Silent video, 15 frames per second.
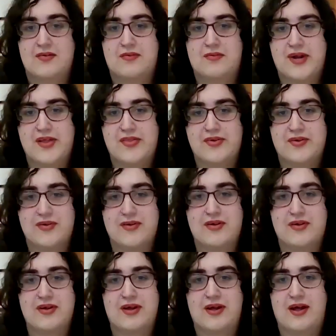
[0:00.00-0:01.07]
Rather,
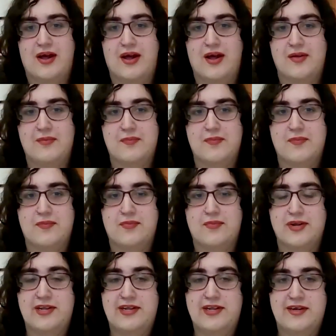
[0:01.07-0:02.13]
I'm
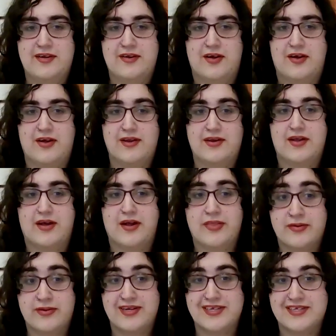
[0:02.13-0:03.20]
preaching on
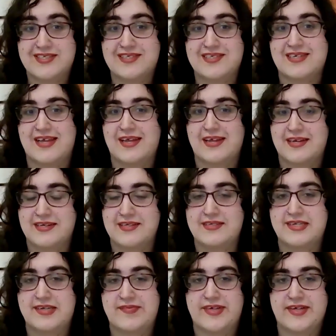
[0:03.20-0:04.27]
otherness and
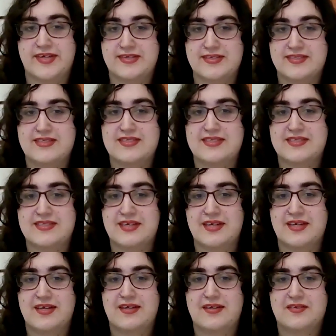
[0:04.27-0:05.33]
deviance,
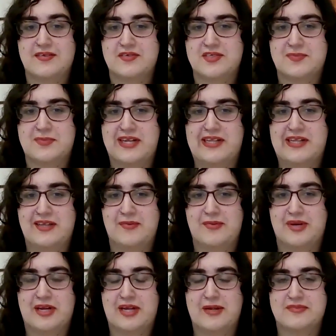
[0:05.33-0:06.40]
especially
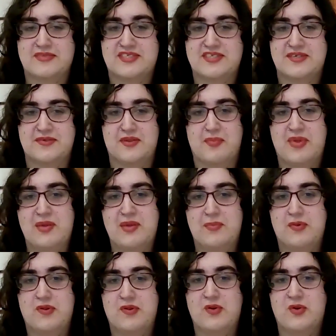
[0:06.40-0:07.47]
when it comes to the
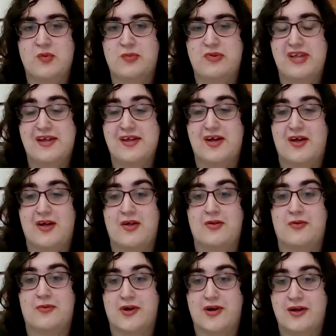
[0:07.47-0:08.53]
people whom we
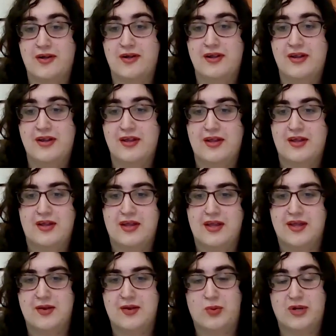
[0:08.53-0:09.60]
call wrong
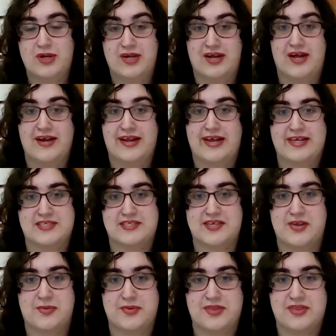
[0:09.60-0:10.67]
and what God has to
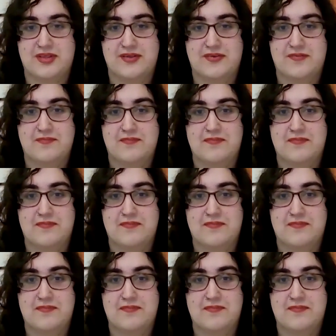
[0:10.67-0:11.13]
do with it.